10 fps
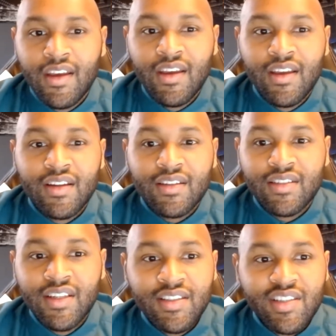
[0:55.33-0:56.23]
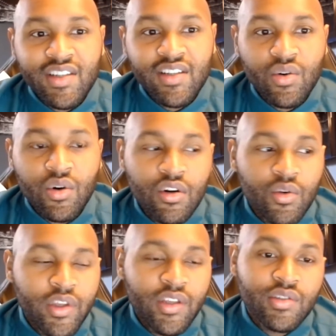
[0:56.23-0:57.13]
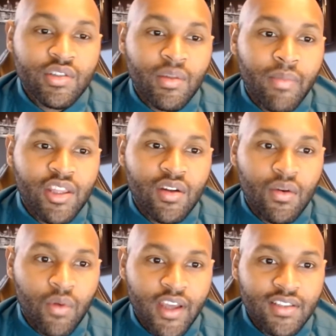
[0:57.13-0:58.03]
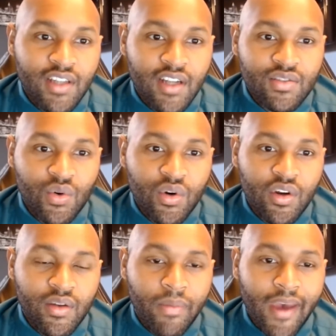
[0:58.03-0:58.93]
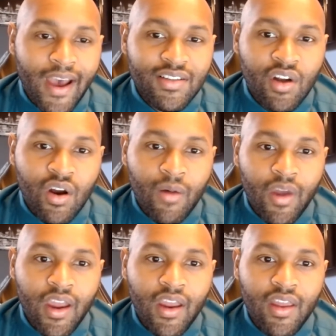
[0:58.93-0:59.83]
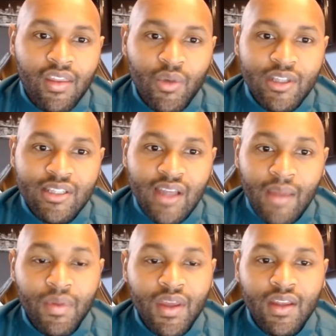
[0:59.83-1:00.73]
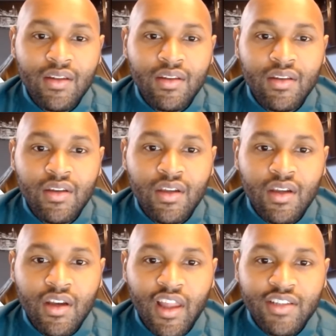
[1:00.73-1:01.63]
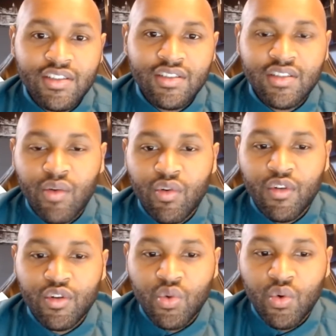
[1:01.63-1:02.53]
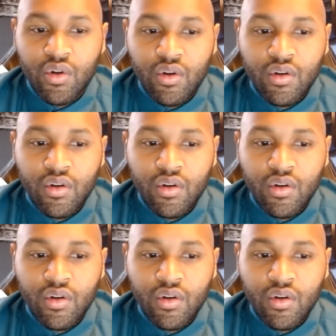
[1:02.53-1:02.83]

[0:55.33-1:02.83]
Descending order, we use the method arrays.sort, pass in our array, and then we type in collections.reverse order.